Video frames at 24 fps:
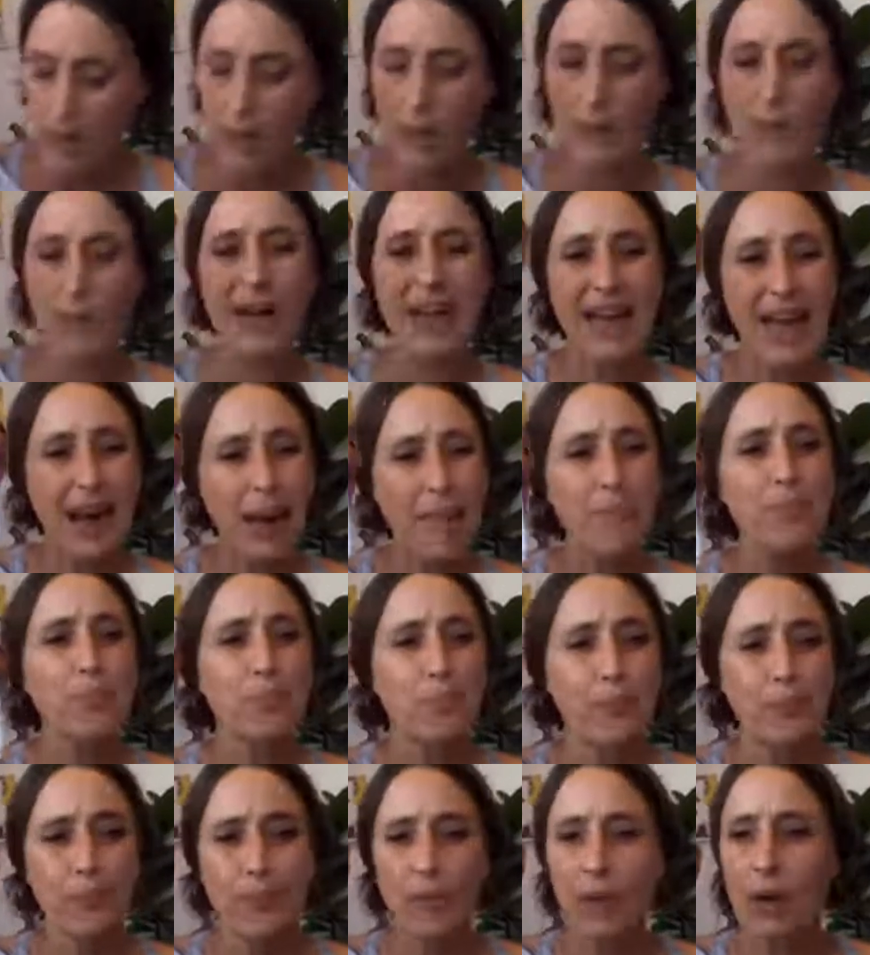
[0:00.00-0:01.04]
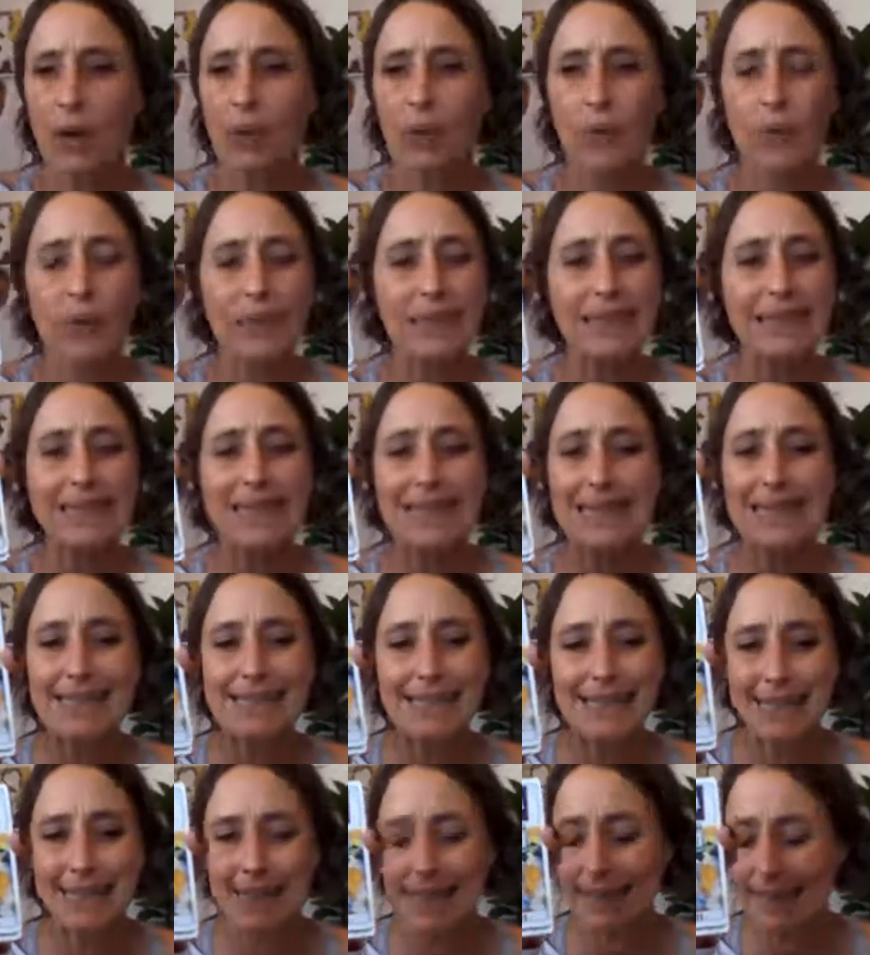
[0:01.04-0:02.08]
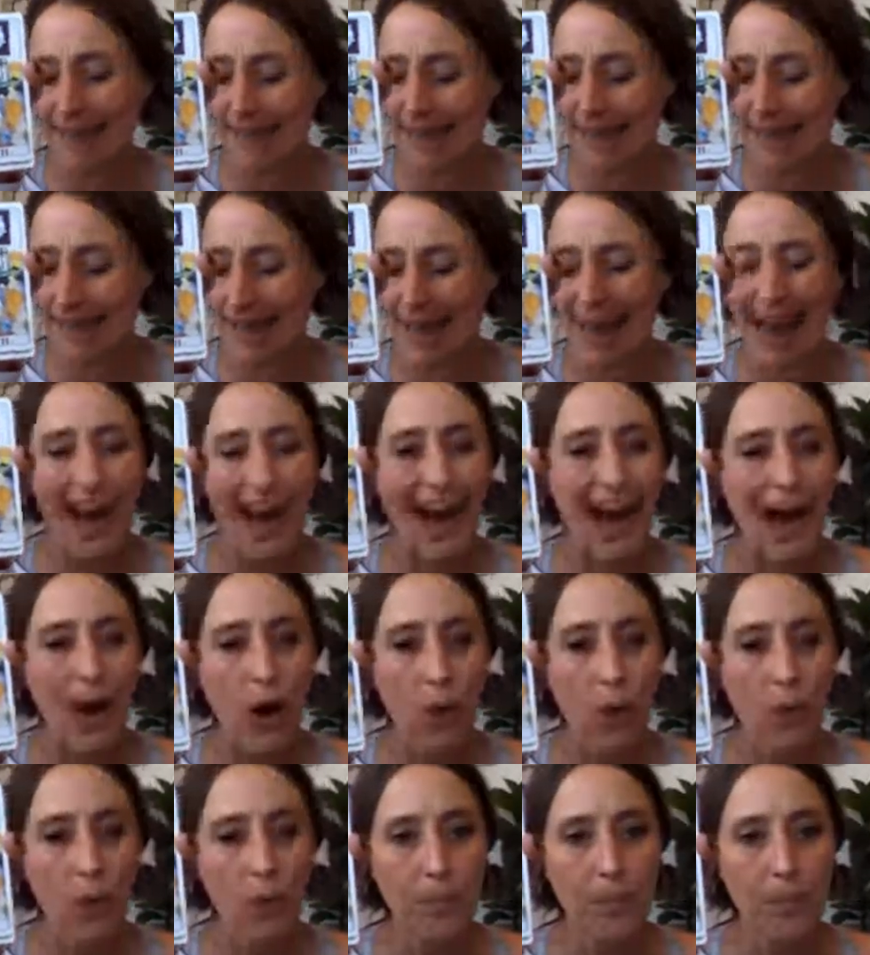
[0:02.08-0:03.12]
Again, releasing the how.